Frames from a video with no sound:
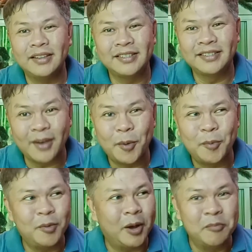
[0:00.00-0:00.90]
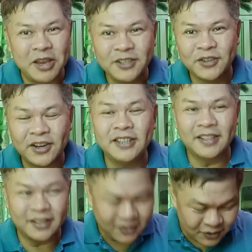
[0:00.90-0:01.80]
some amazing grace
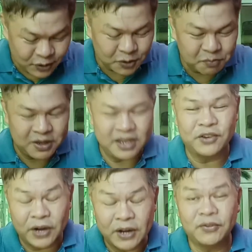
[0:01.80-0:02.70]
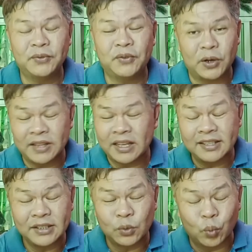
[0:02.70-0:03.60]
that you should be grateful for. That
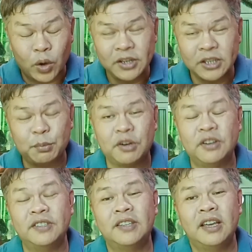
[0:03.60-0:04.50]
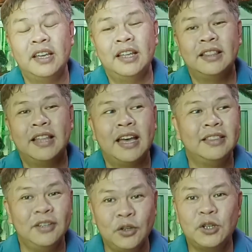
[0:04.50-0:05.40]
is one experience that
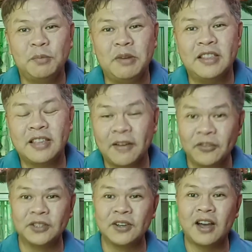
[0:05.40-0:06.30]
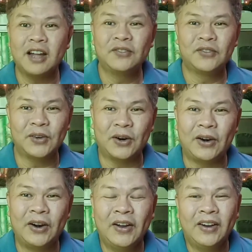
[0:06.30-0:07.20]
you should be thankful to God
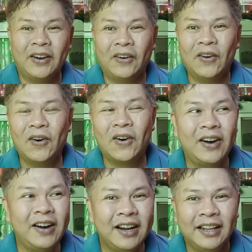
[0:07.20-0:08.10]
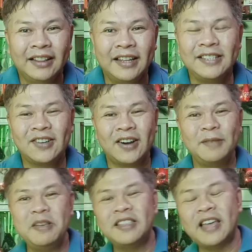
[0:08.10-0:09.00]
for. Or let's try
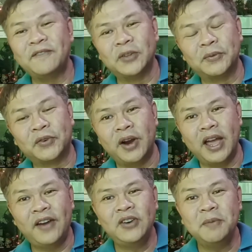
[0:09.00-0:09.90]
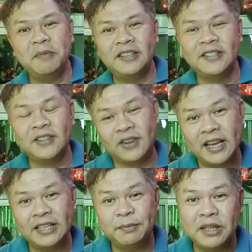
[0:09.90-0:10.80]
to be thankful for every amazing
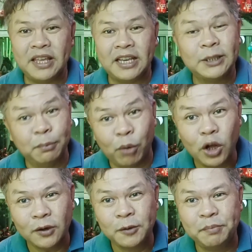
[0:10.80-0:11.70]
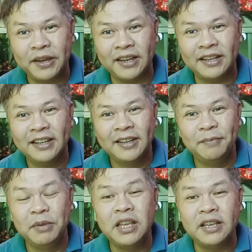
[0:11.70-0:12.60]
grace, be they small or big,
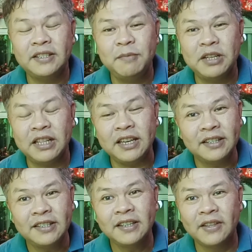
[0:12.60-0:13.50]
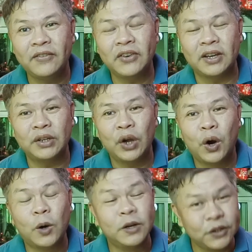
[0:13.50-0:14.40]
be they seemingly insignificant
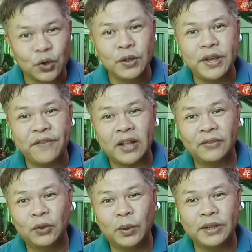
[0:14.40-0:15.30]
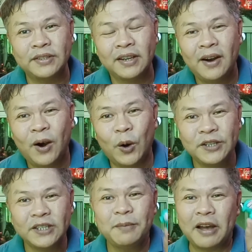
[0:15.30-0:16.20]
or the truly eventful ones, or
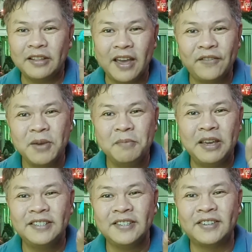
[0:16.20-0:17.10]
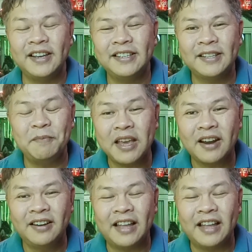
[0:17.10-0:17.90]
just about every amazing grace that make our